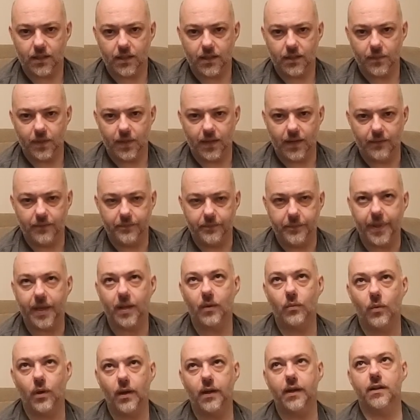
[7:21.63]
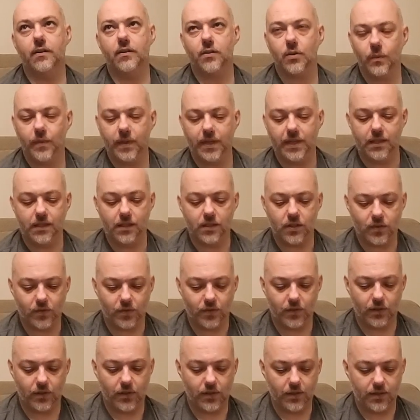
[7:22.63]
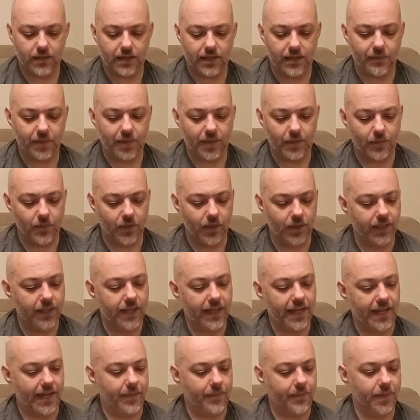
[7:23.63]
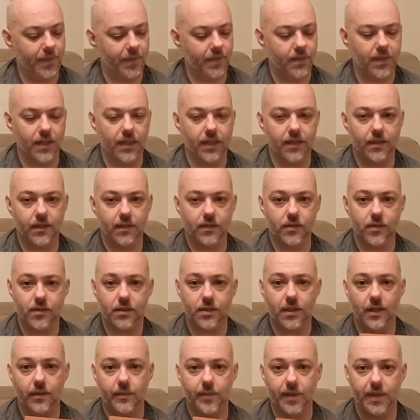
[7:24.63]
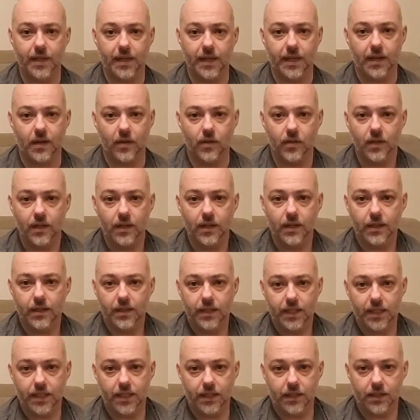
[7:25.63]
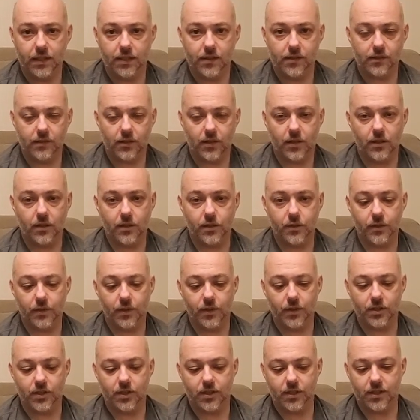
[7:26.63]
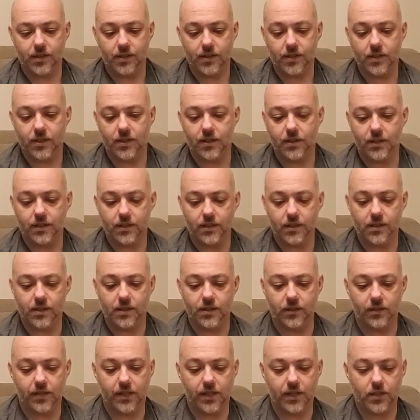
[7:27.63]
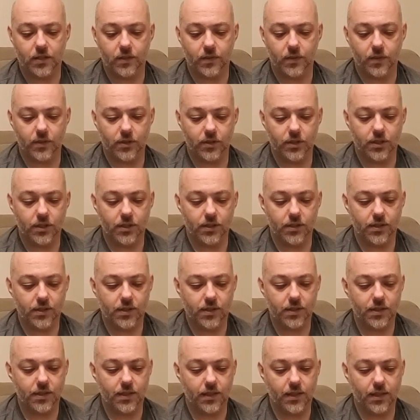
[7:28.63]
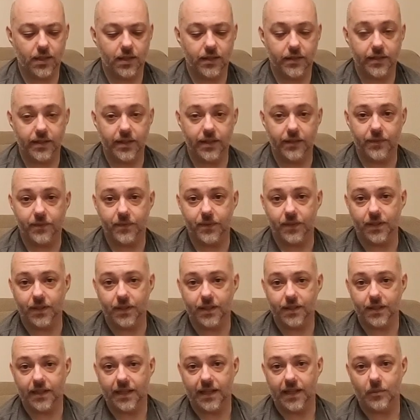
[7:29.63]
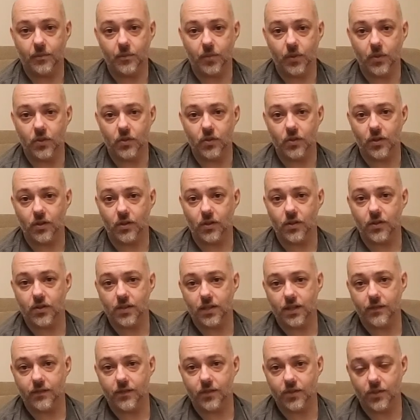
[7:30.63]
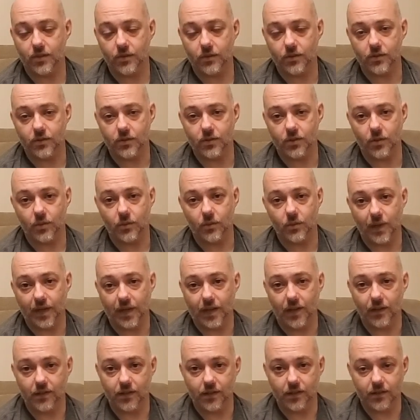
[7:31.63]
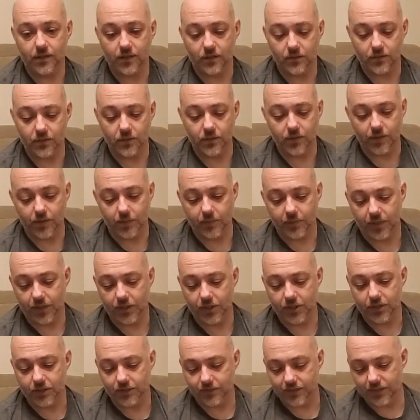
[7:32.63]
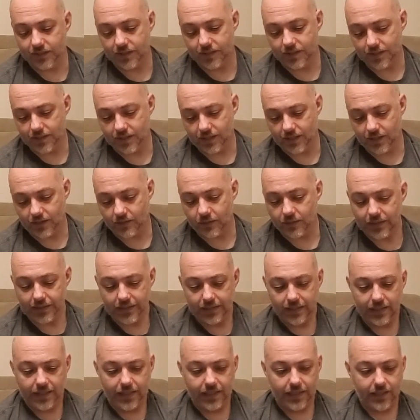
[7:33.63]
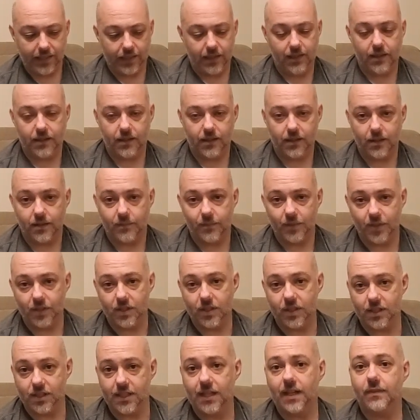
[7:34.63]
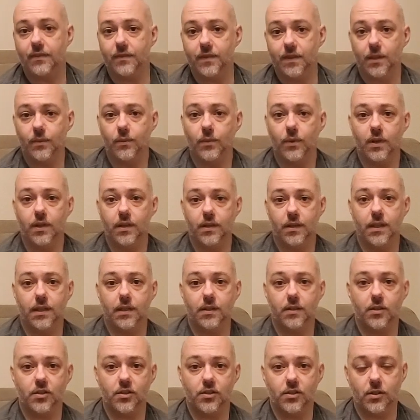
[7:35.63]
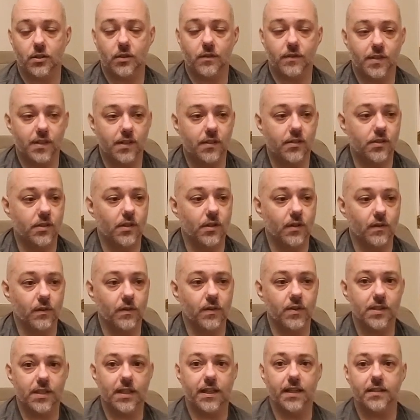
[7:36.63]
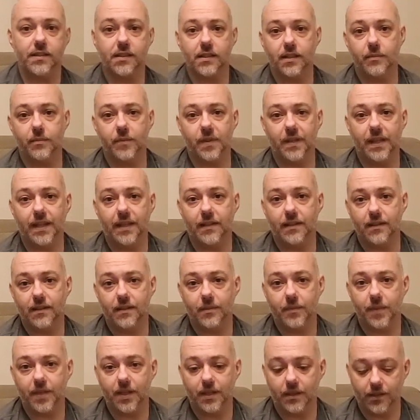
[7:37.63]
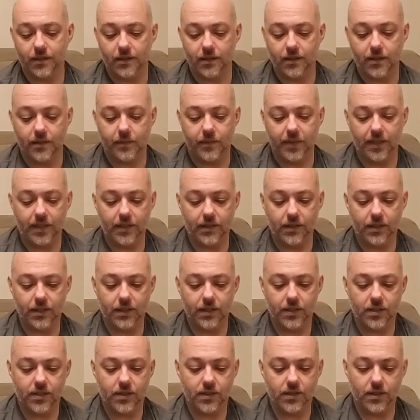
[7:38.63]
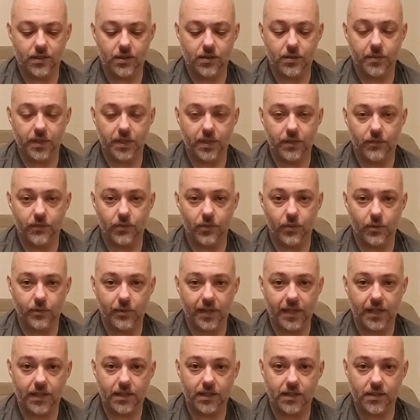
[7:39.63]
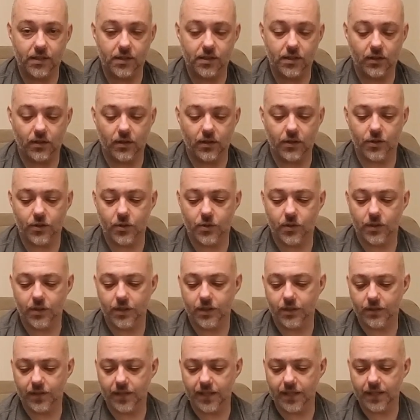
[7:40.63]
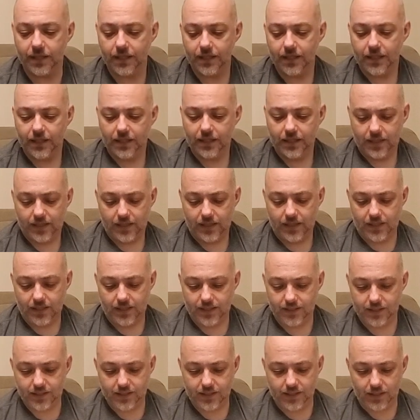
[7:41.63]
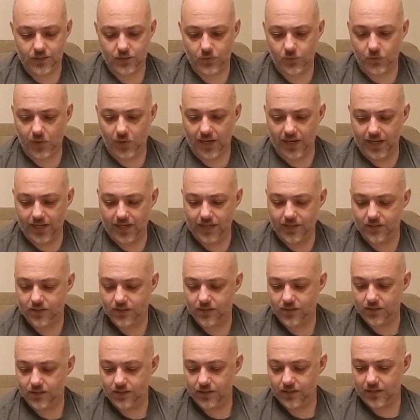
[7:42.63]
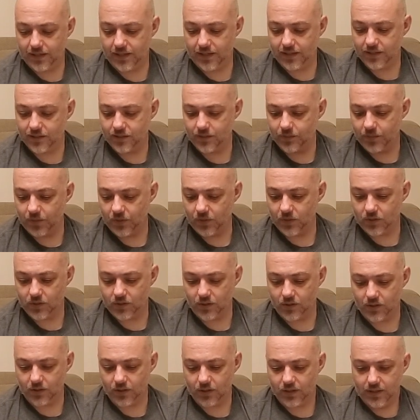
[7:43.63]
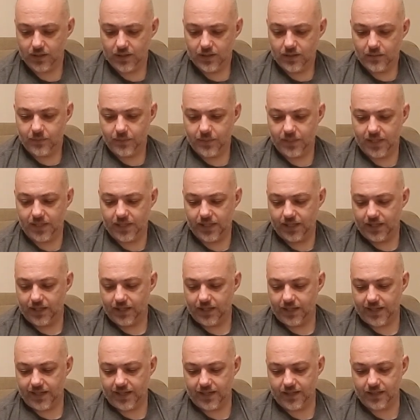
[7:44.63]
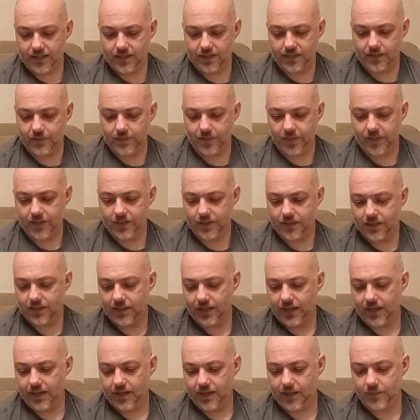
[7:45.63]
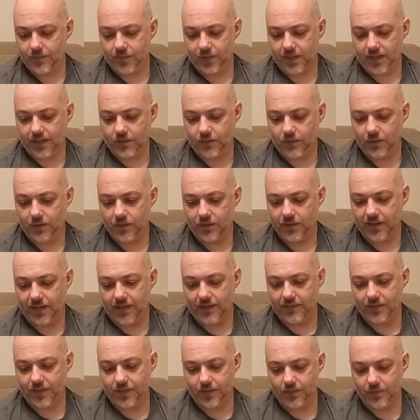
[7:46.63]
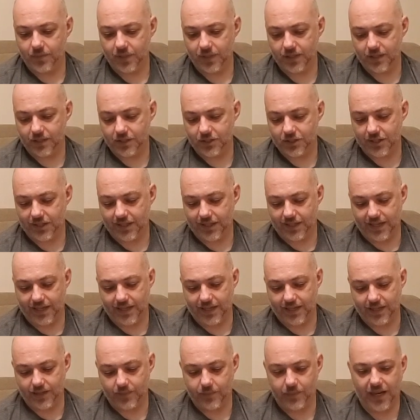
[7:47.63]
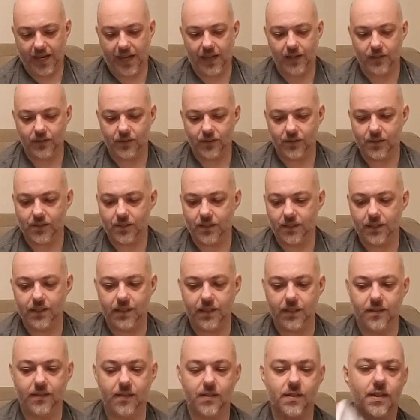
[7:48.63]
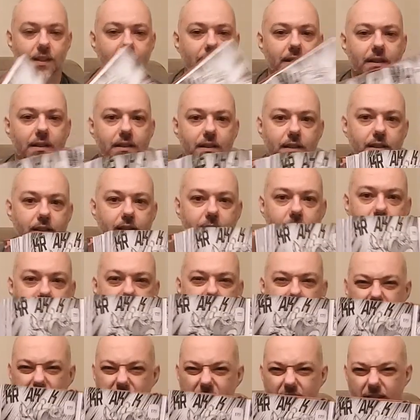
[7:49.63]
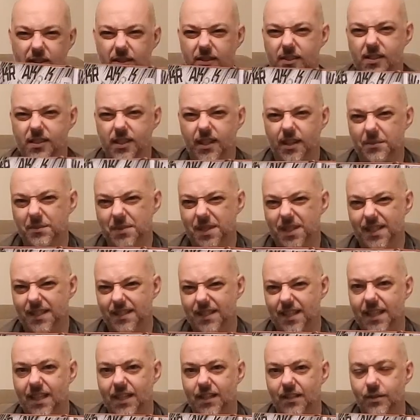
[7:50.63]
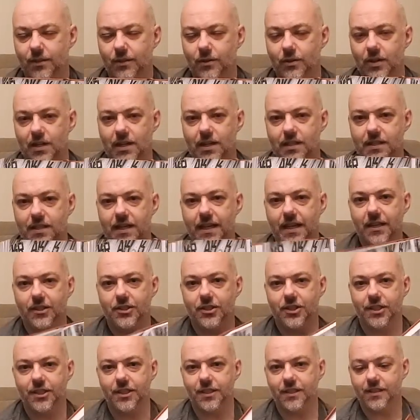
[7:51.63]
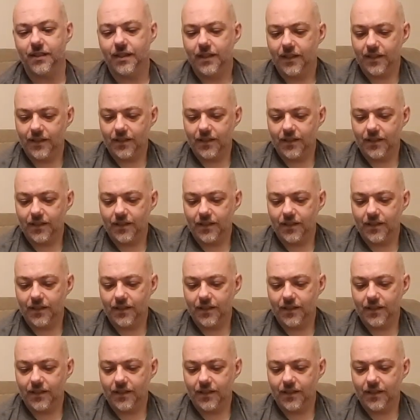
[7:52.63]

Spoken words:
And I've been wanting to read this for a long time, and I'm really happy that it's coming out in these large versions, these deluxe versions. Thankfully that Berserk stuff sold so well that they're doing a bunch of these now. And this is definitely one that deserves this oversize, and I'm glad that I'm getting them in this big format because the art's really great. It's not quite as good as Berserk, but it has some of the same, like where you have the big gigantic battle scenes, a lot of the good same detail and cross-hatching.